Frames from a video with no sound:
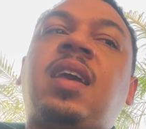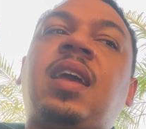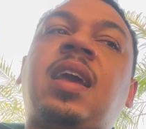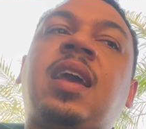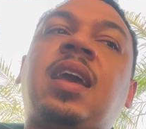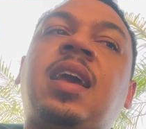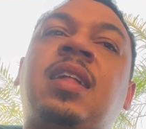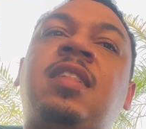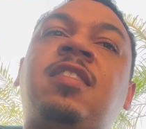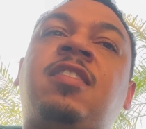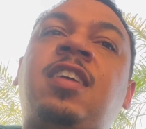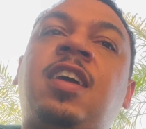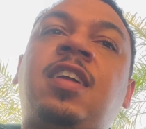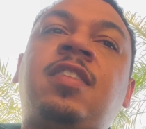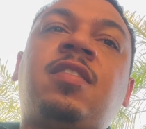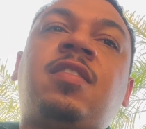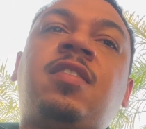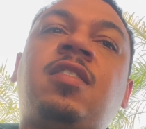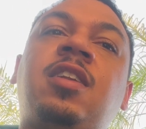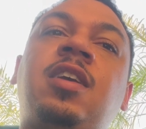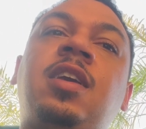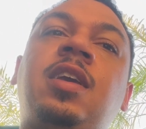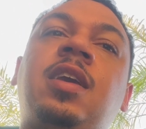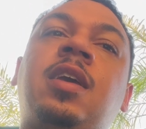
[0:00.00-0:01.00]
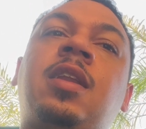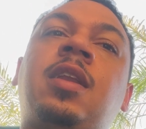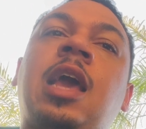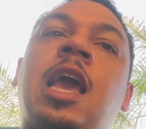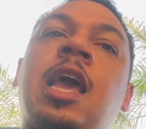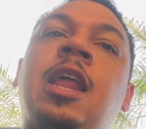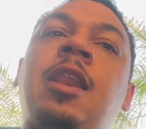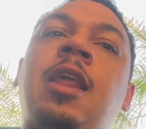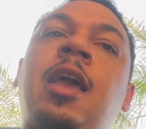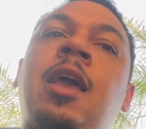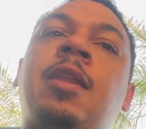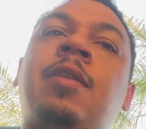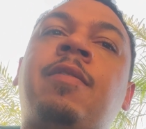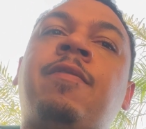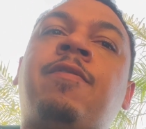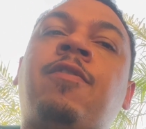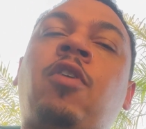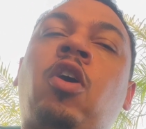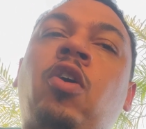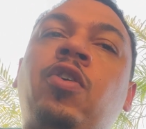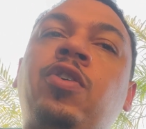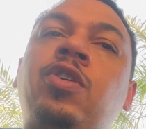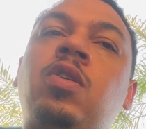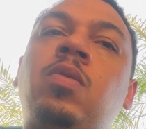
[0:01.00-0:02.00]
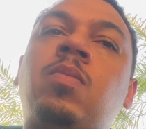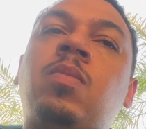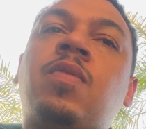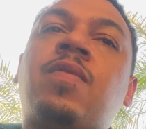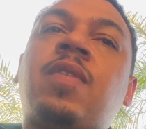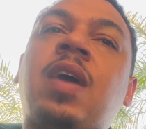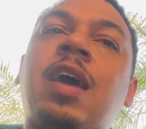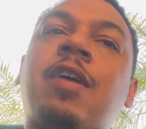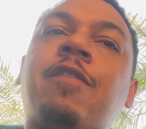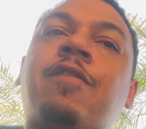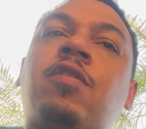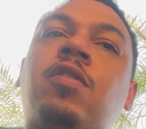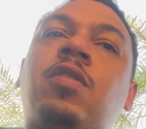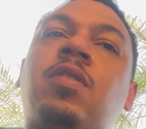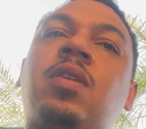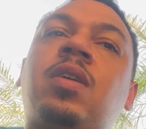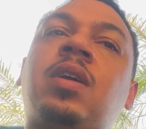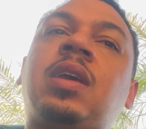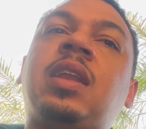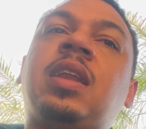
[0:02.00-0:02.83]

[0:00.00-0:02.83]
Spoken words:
intensity and volume of effort.